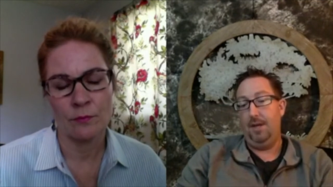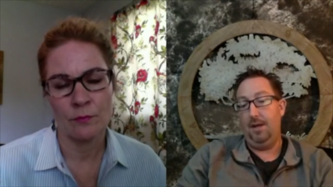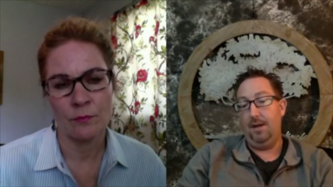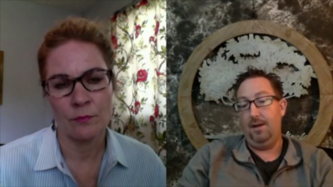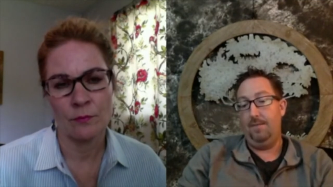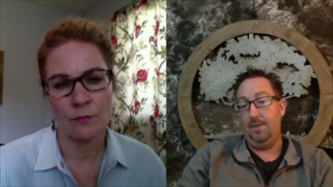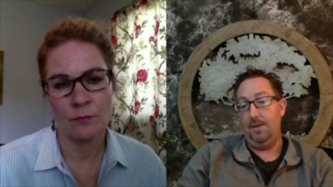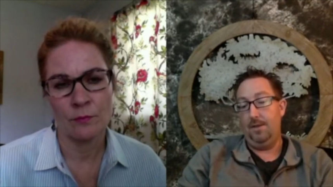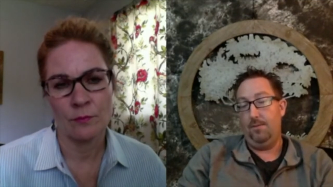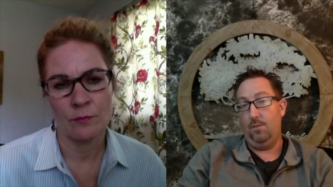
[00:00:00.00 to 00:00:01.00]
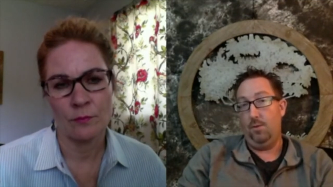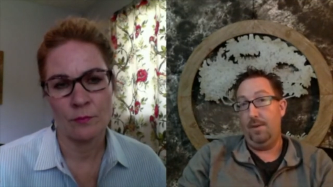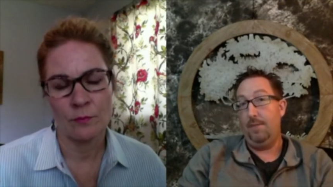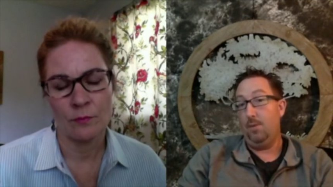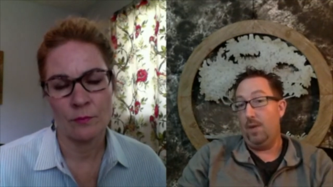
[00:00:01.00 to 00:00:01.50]
Speaker 1: but
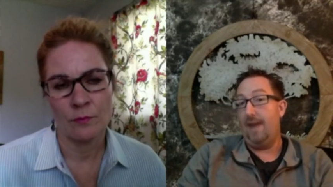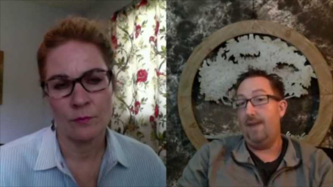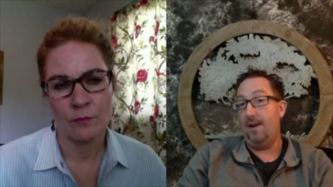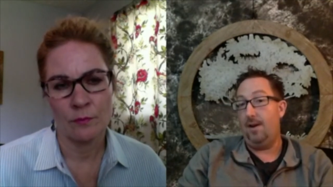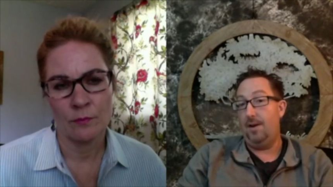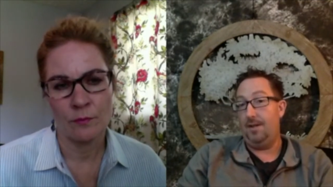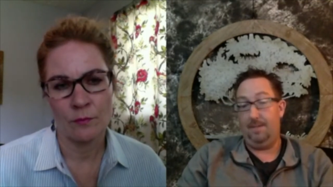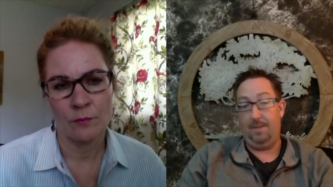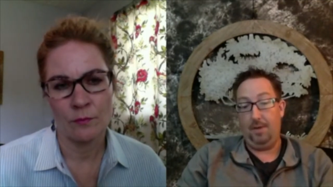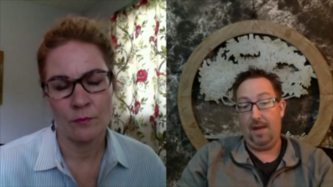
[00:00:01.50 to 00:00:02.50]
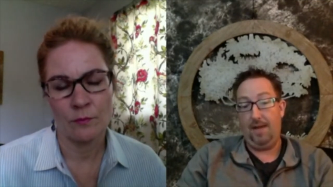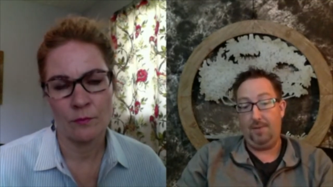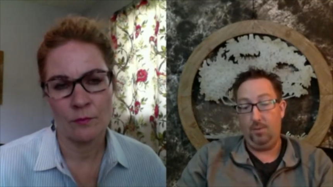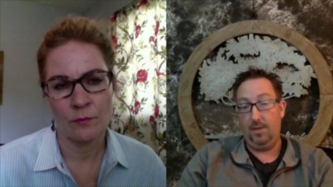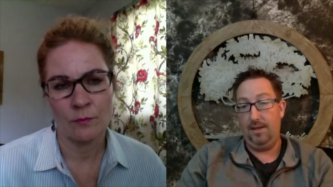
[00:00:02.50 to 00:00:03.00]
Remember, we have add-ons that people have
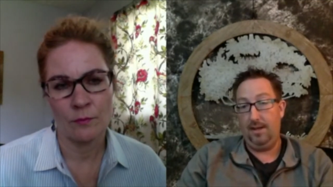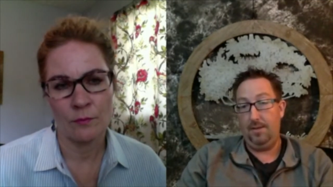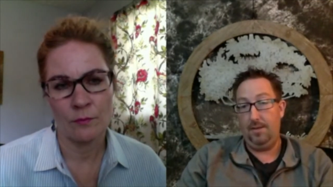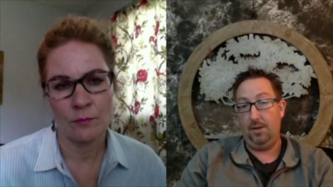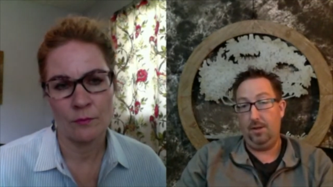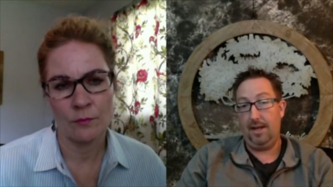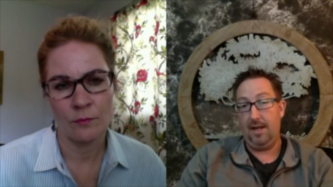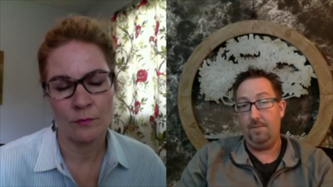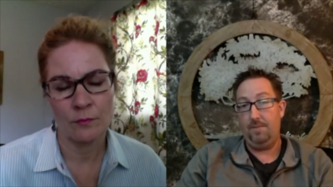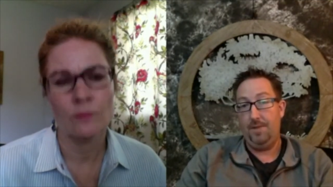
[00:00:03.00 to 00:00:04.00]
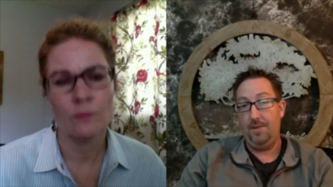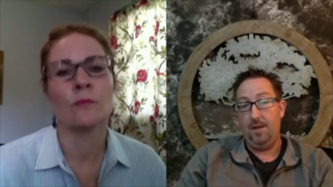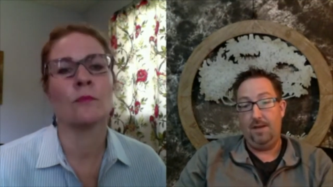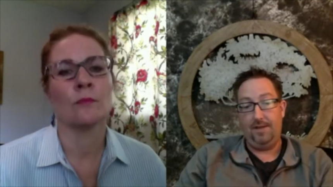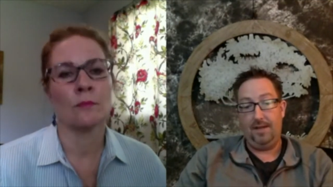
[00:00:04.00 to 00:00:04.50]
to read an email to look at.
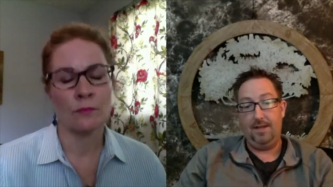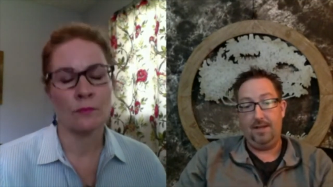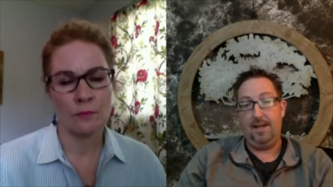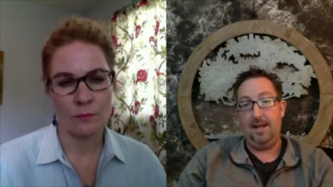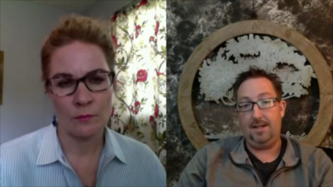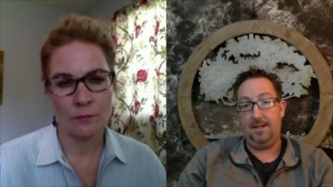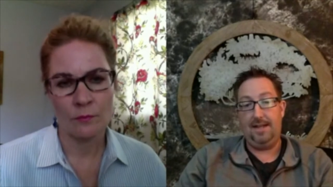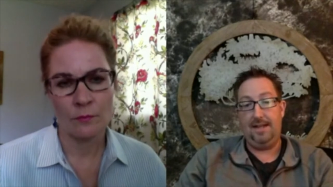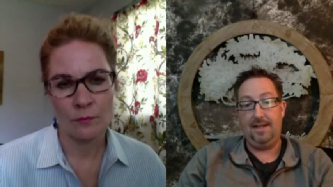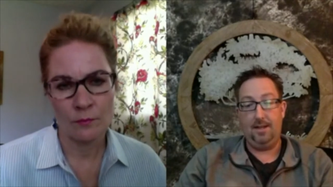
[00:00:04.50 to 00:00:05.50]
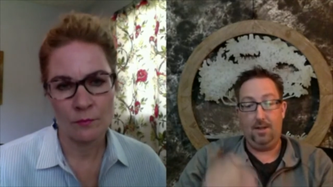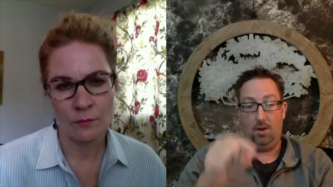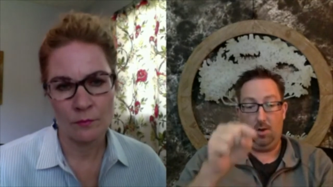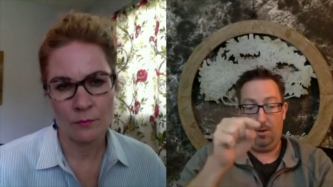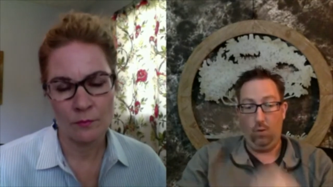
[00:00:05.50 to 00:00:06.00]
If they get text and they can
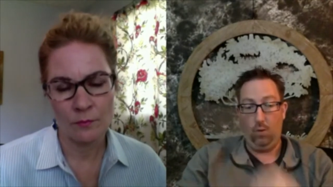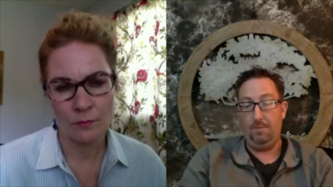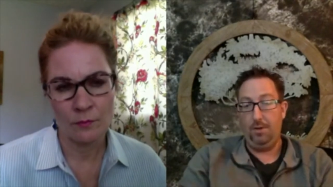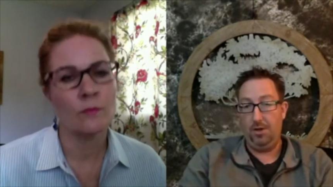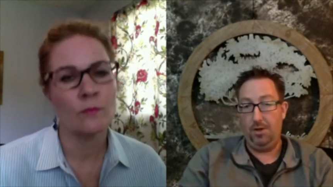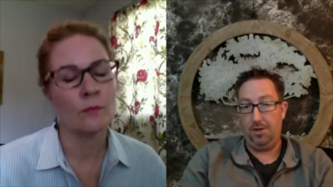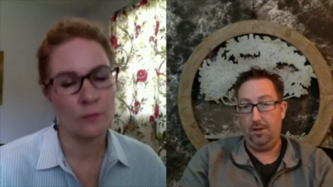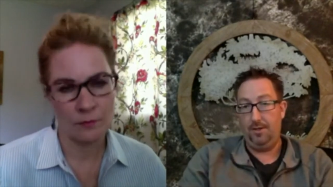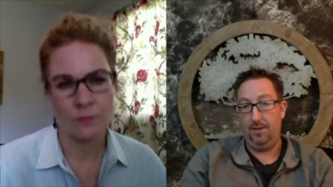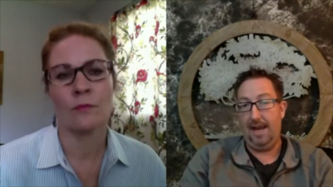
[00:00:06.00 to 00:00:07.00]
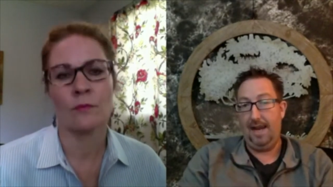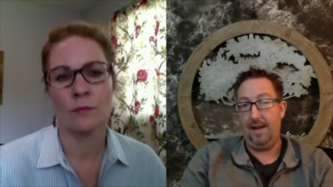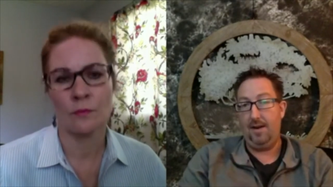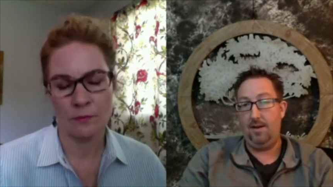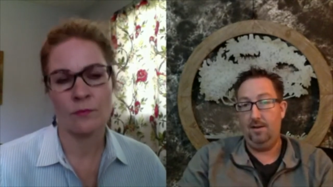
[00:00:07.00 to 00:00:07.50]
go in one push, do the
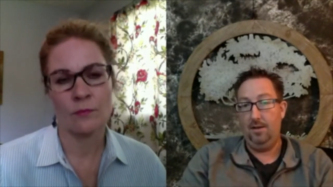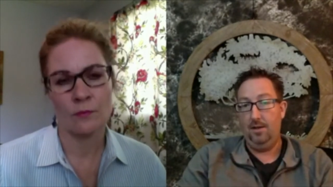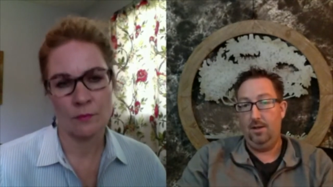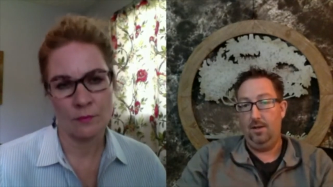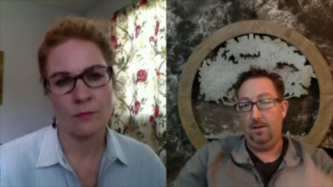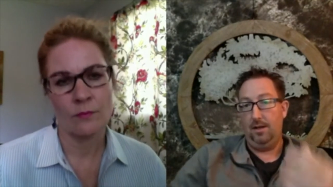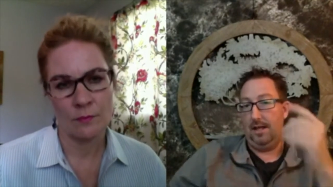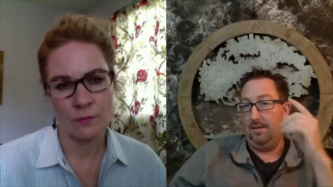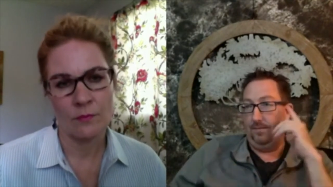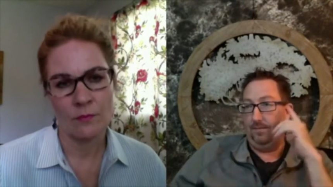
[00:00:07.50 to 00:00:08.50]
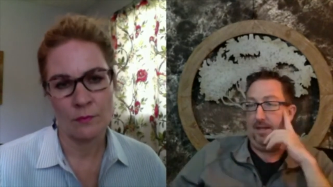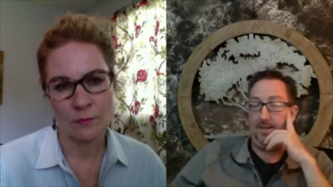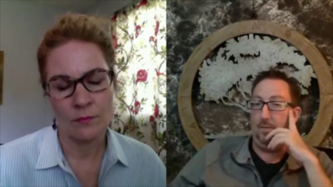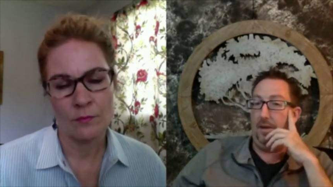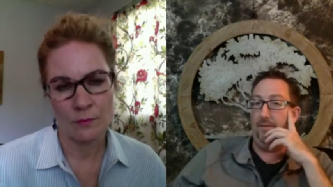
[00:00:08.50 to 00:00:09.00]
add-on, it's
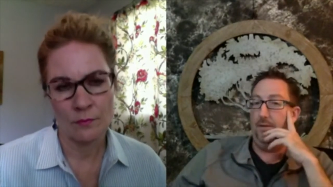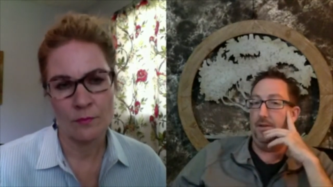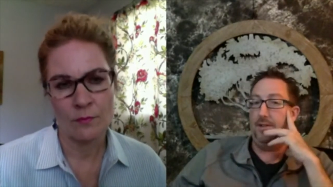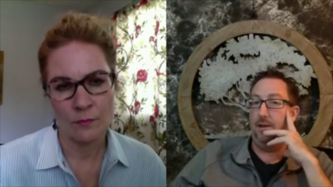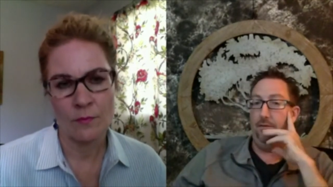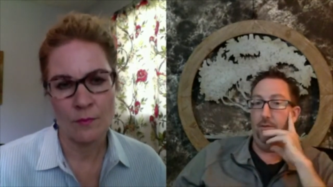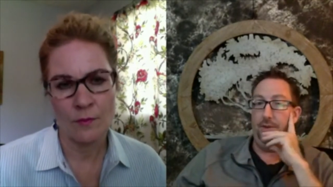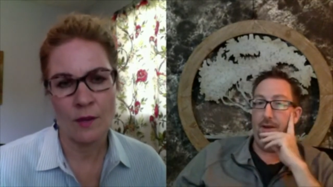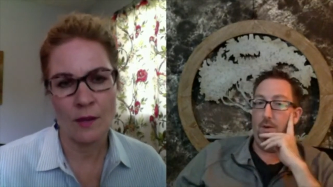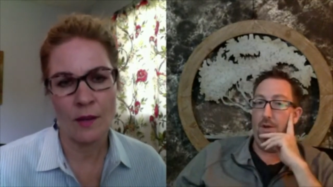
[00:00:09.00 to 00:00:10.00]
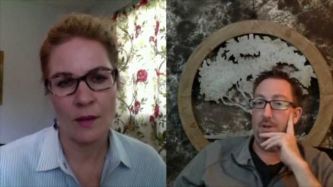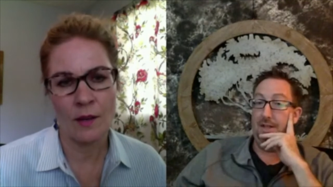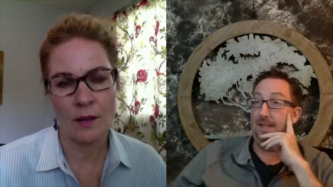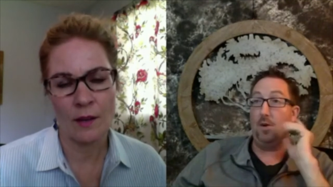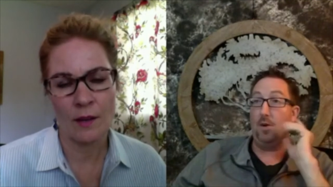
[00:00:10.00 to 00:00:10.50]
going to pay for itself without
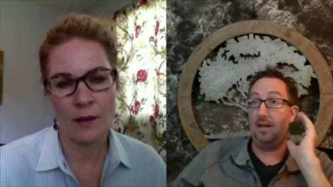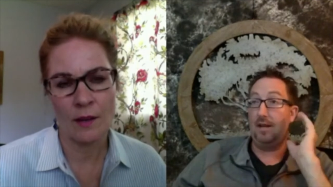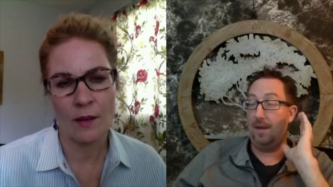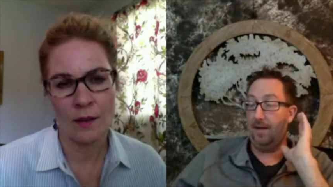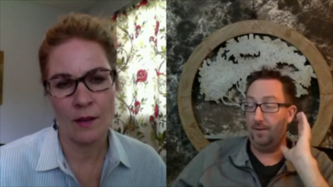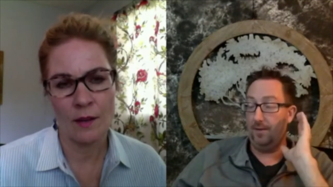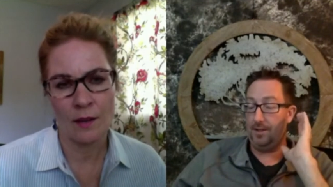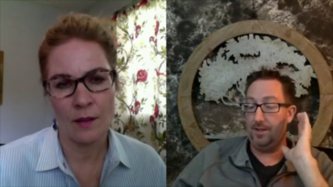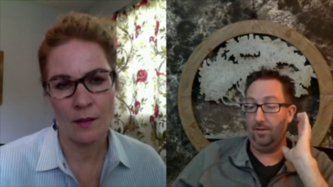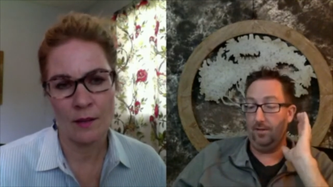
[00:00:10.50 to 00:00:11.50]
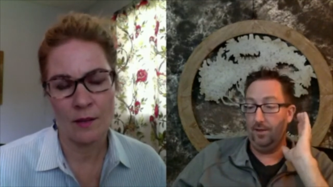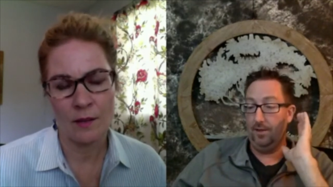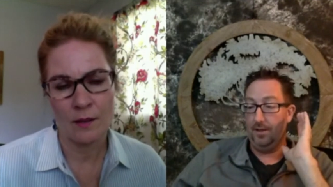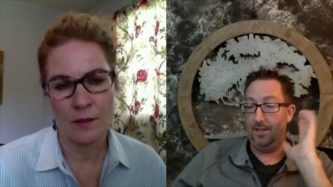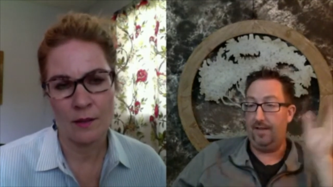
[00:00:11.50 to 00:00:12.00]
question. It's already going to pay for itself,
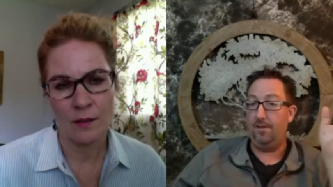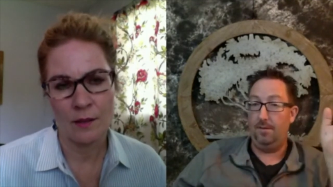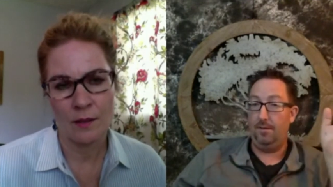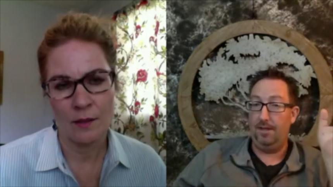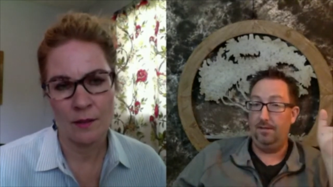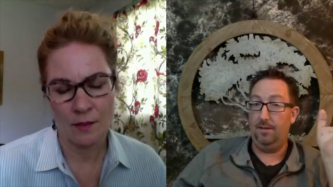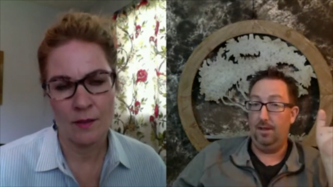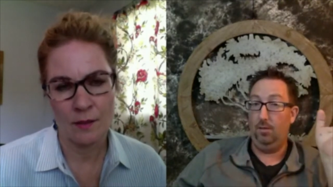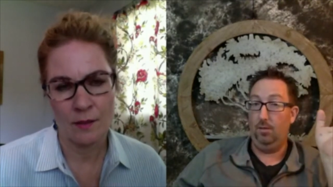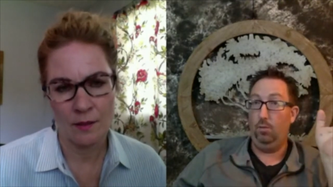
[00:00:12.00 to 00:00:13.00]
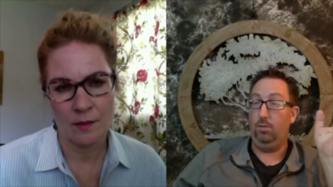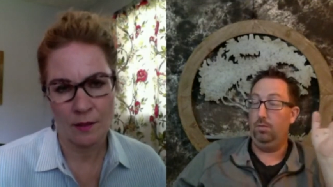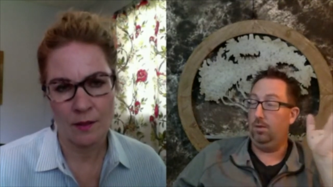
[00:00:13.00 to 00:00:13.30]
saving me, a,